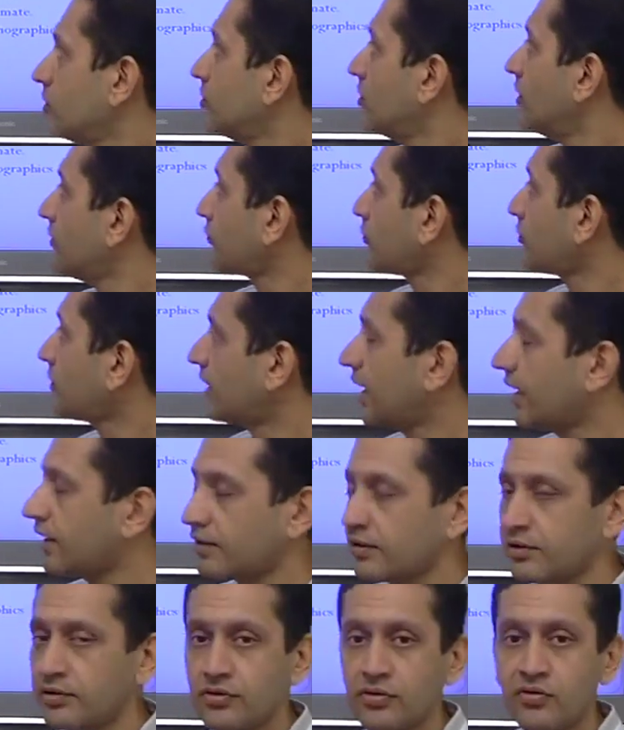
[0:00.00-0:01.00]
You have to
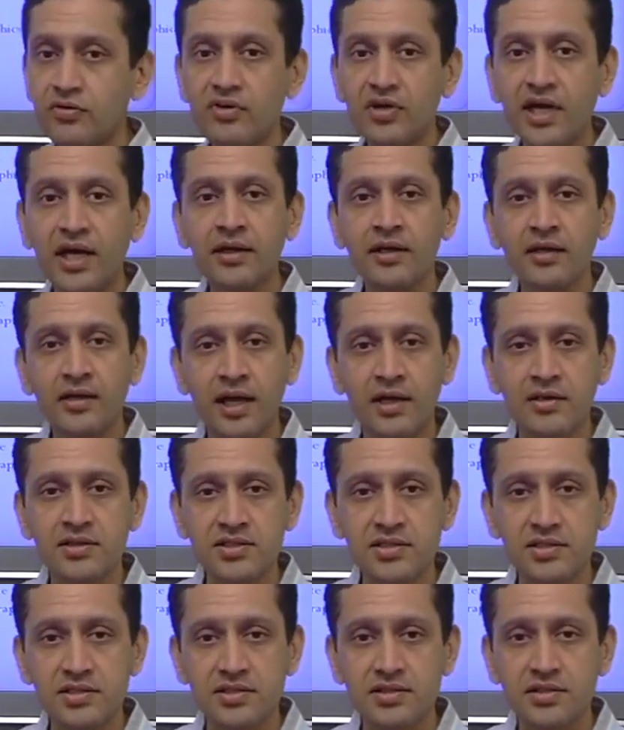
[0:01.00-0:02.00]
get into trend
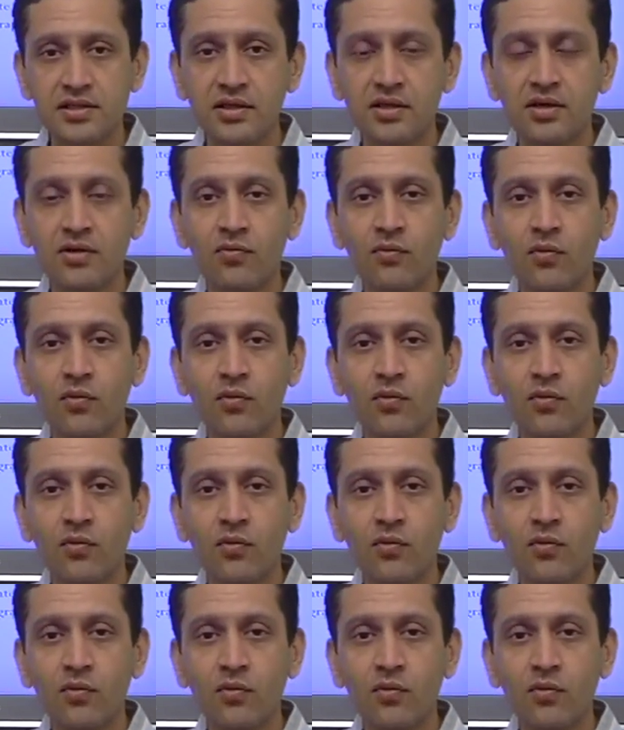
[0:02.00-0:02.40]
analysis.